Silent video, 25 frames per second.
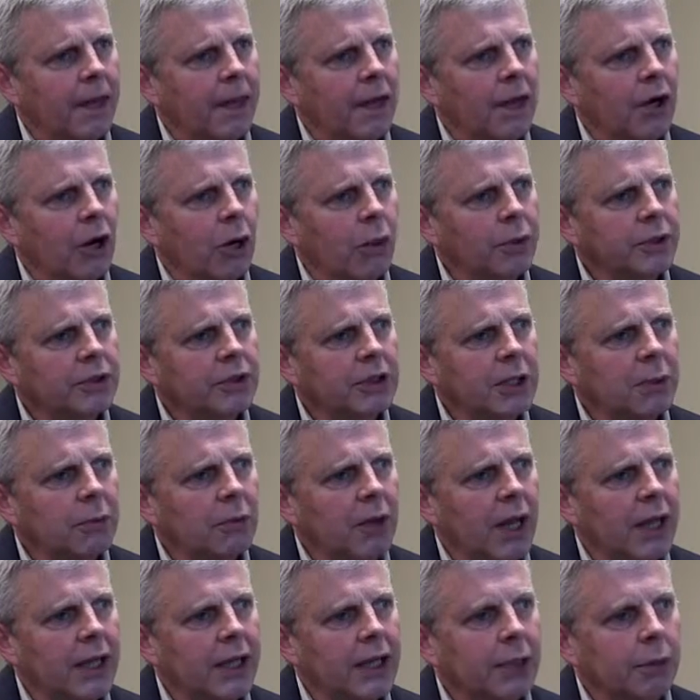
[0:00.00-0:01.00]
it always
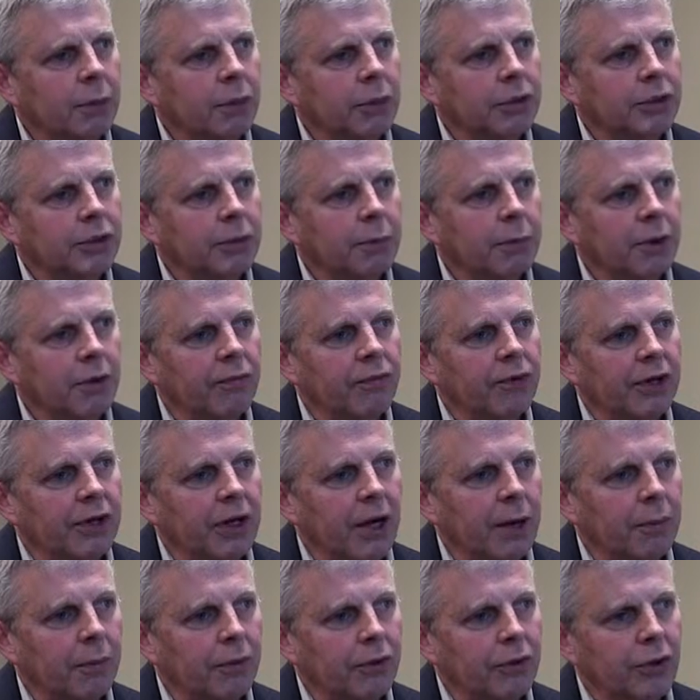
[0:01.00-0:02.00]
seemed like it was the perfect
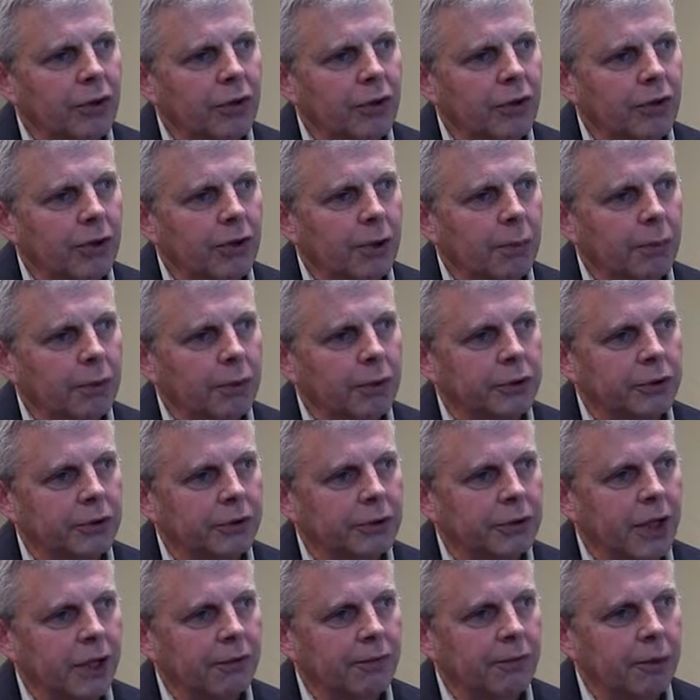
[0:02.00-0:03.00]
opportunity to put
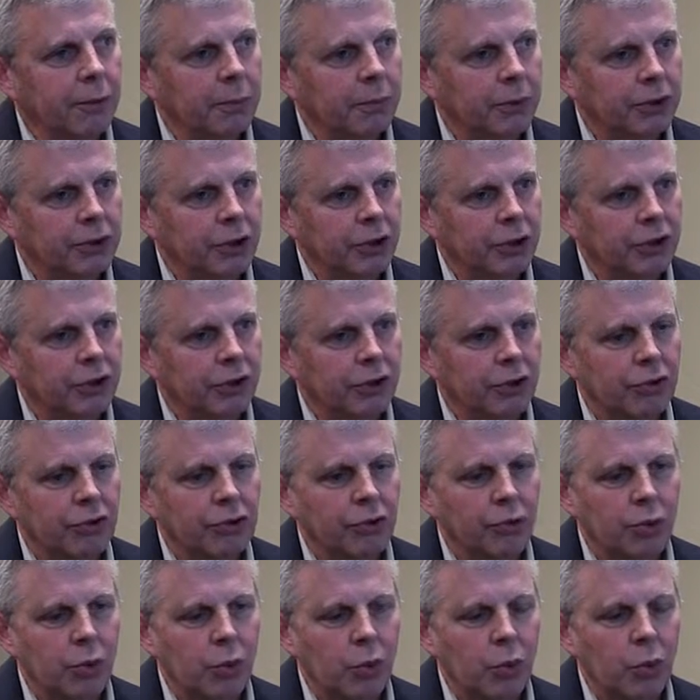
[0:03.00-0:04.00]
yourself in a position
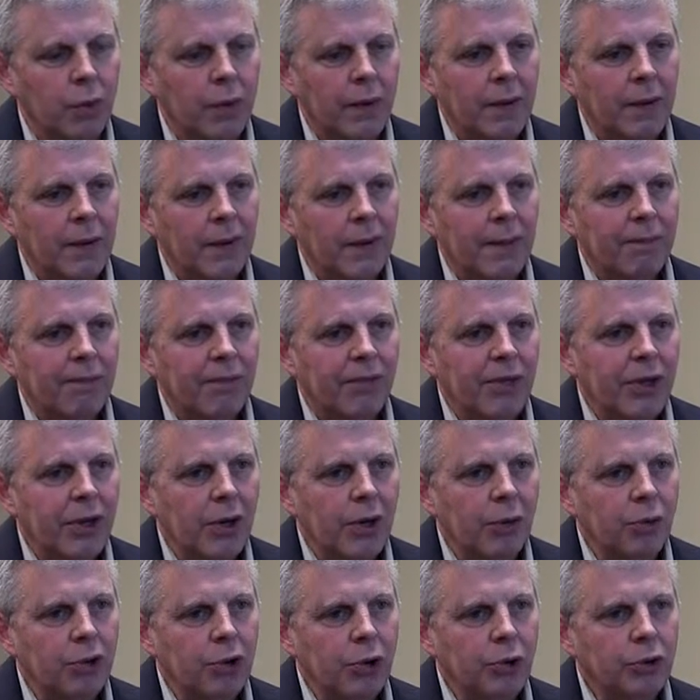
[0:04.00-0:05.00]
to,
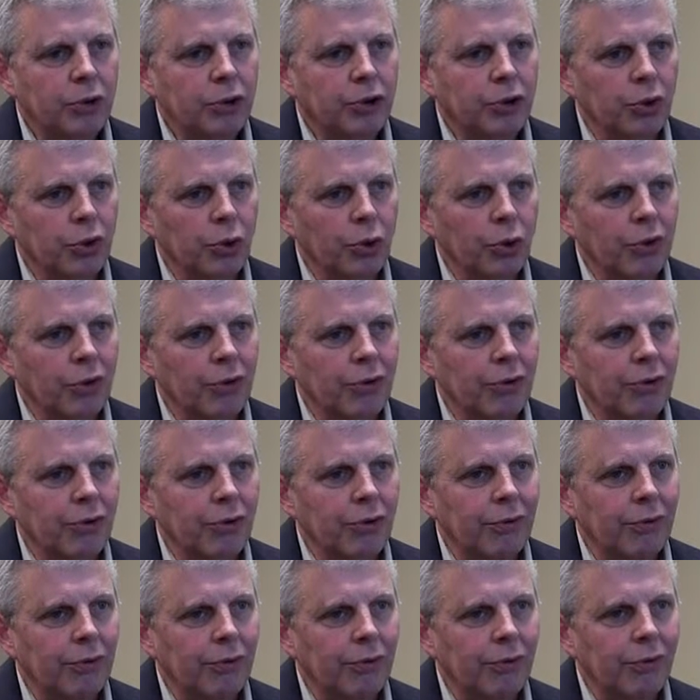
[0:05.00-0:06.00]
use your
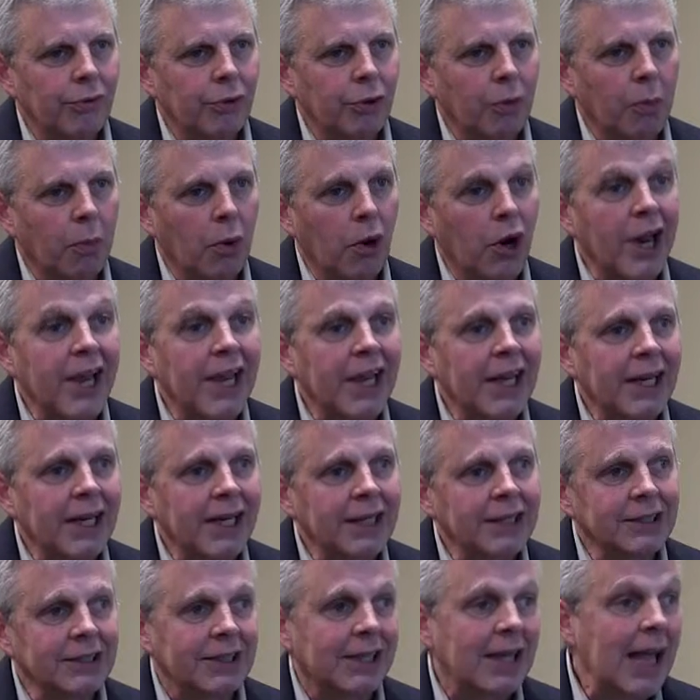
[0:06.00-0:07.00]
brain
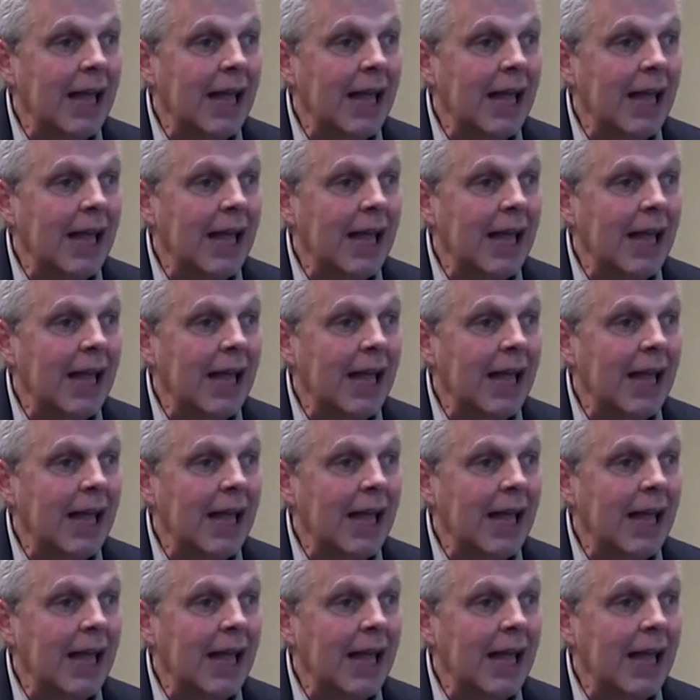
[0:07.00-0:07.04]
as a